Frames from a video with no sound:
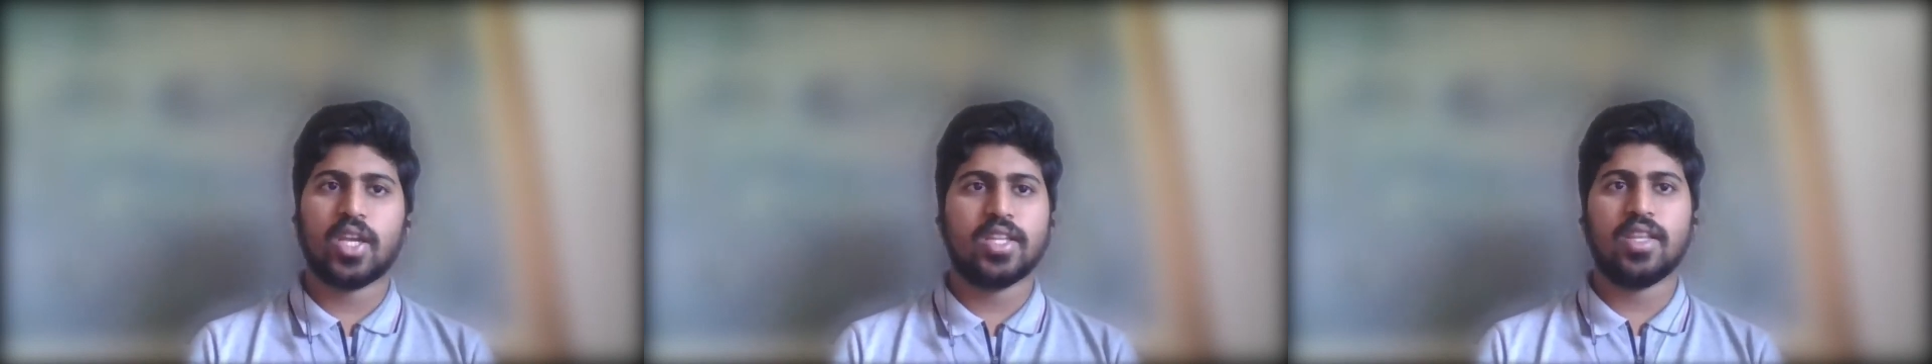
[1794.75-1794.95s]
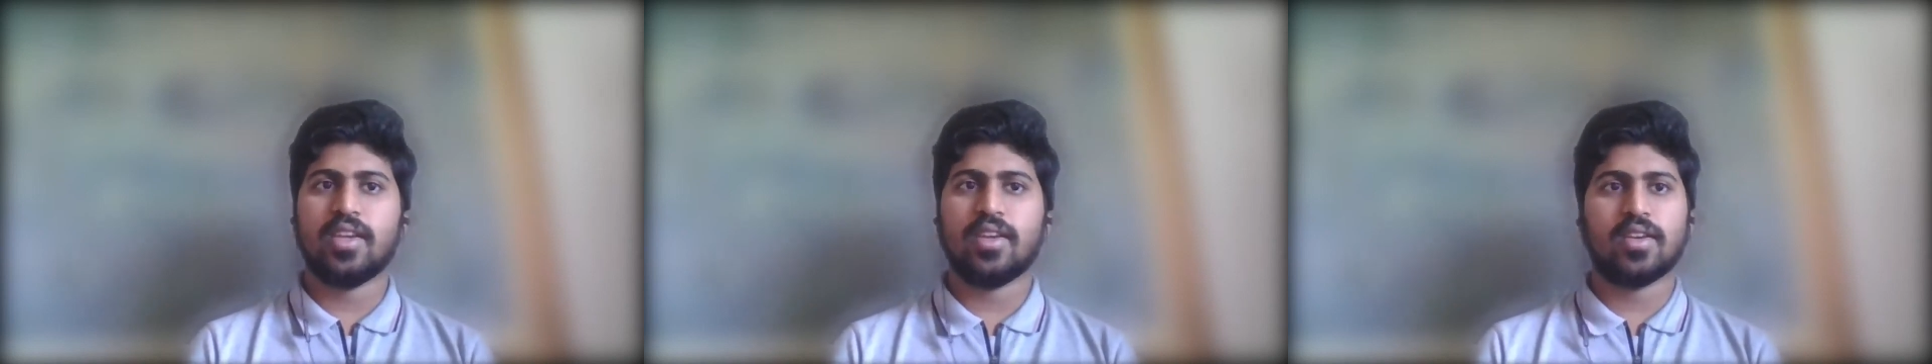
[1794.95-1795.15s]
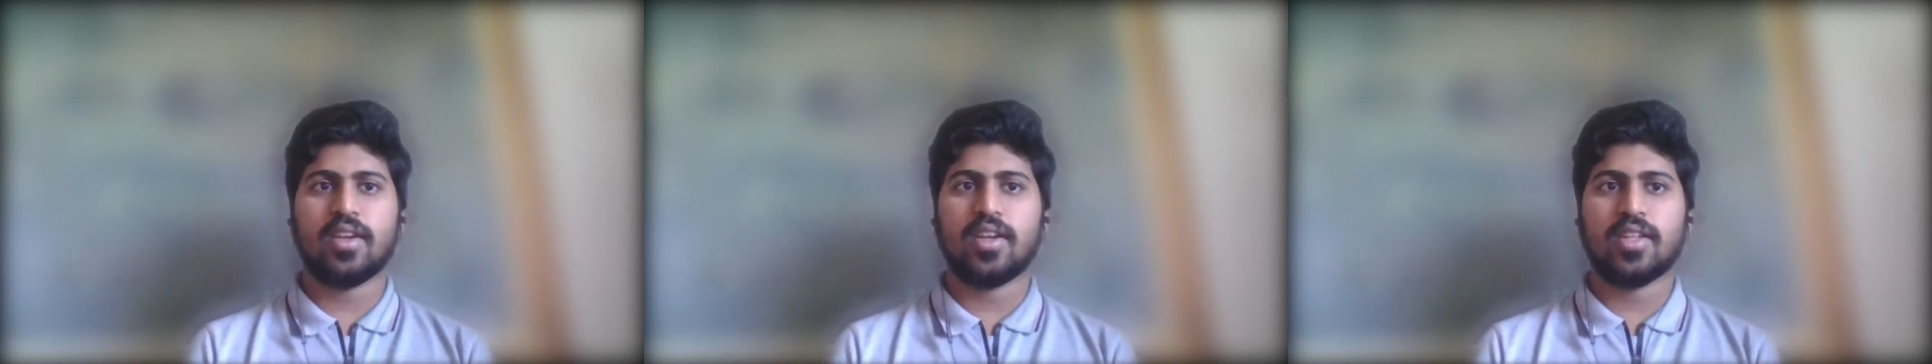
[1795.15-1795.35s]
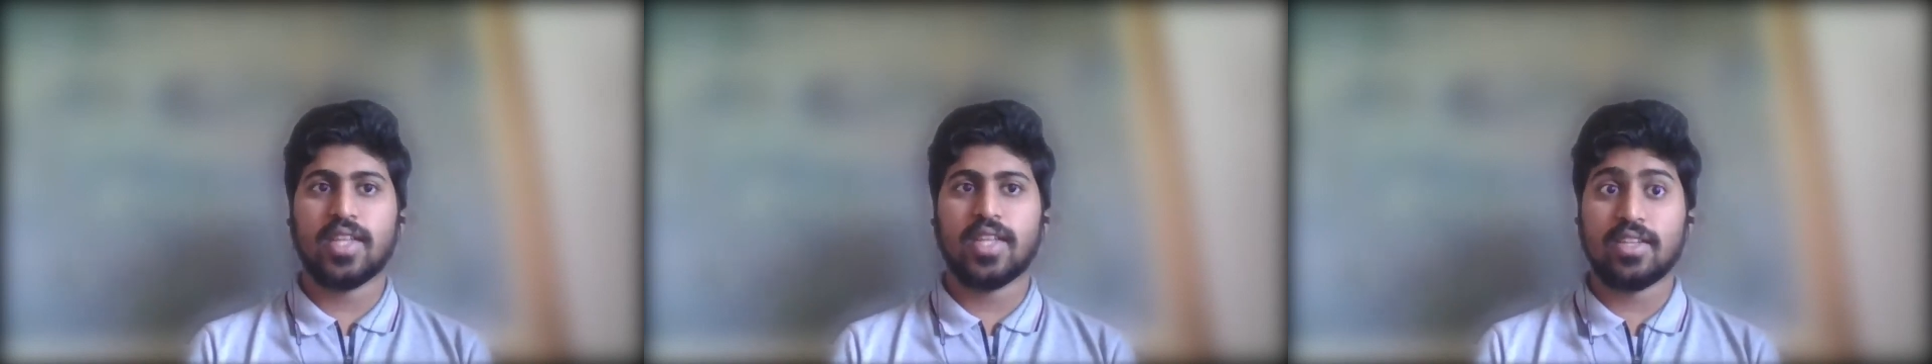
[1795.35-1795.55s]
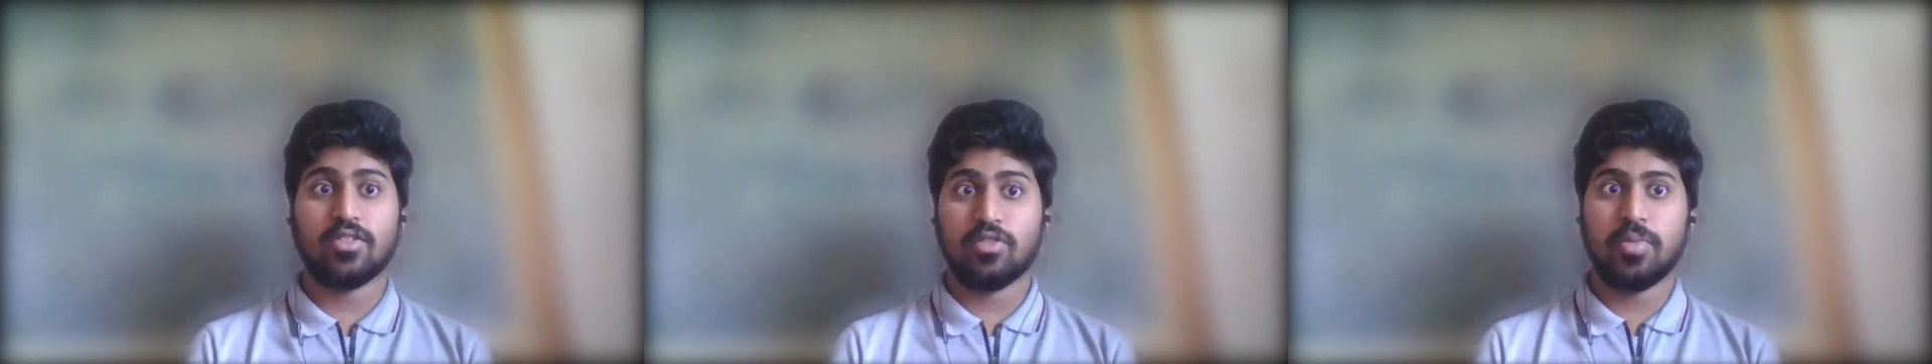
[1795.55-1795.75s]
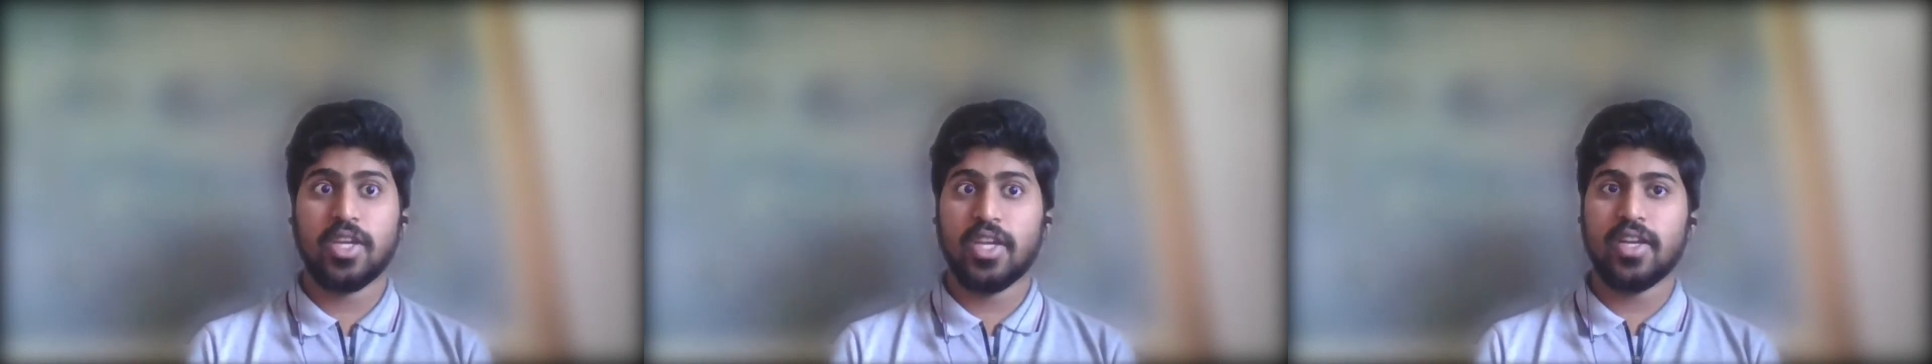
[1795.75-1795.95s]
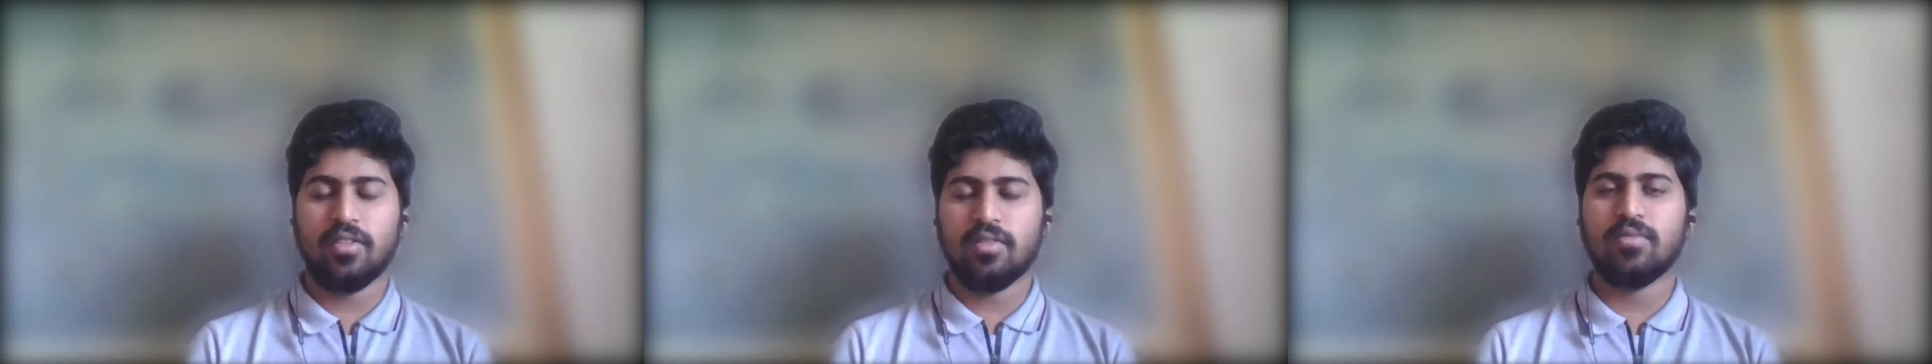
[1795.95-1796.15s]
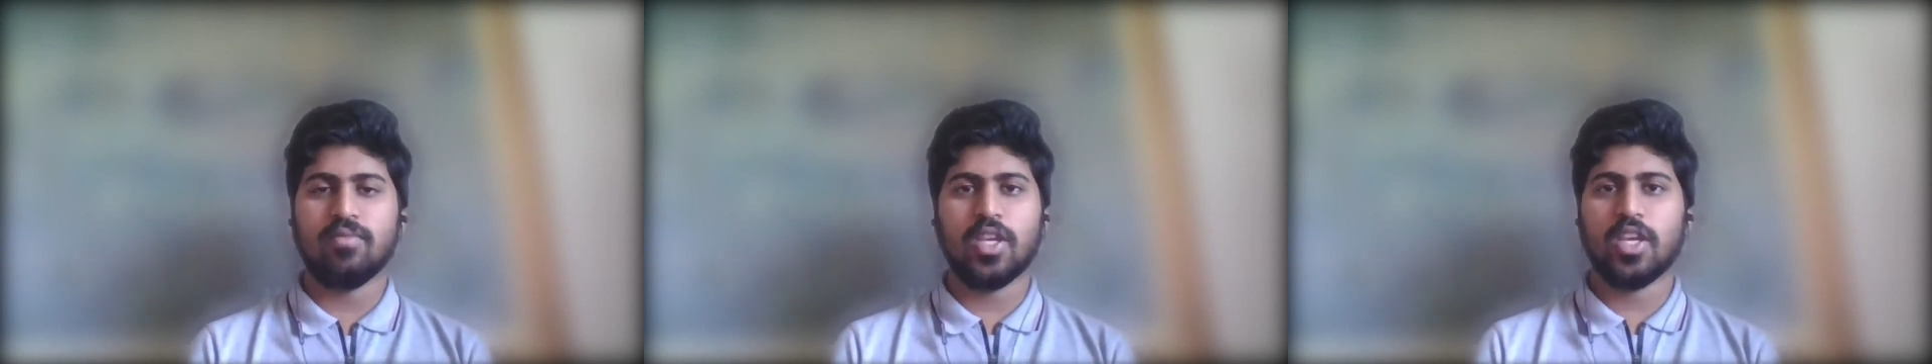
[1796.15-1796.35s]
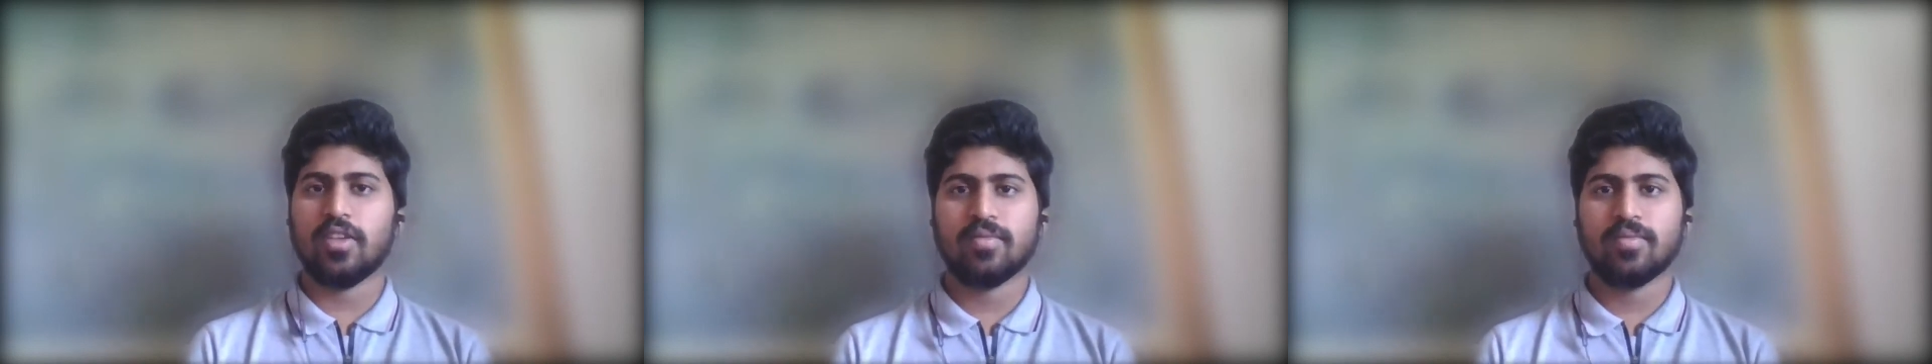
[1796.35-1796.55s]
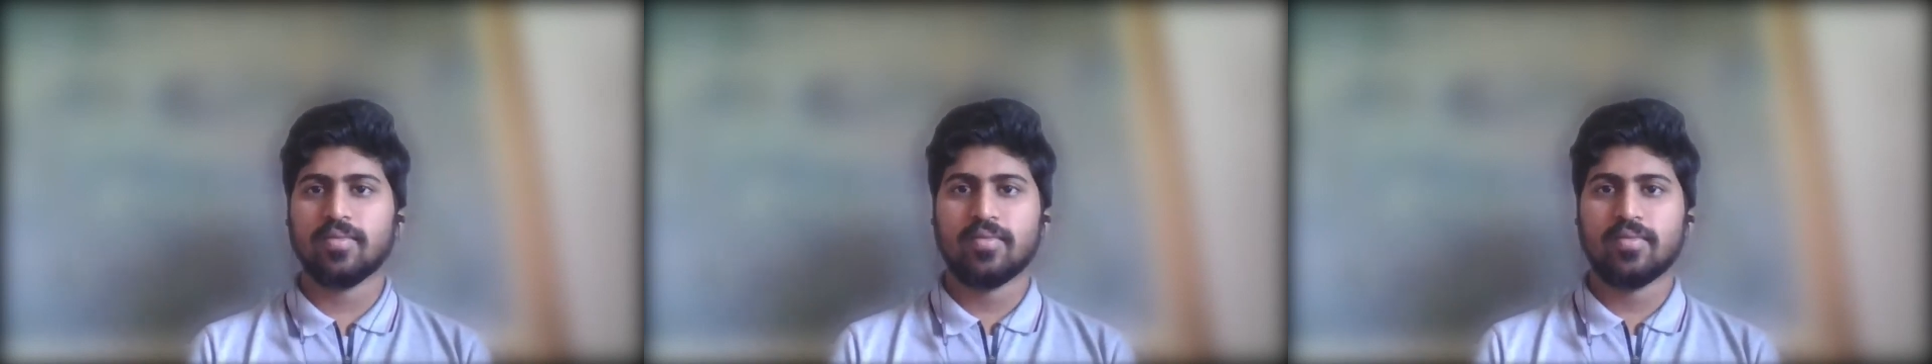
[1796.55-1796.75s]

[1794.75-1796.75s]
I think that should be it. Yeah.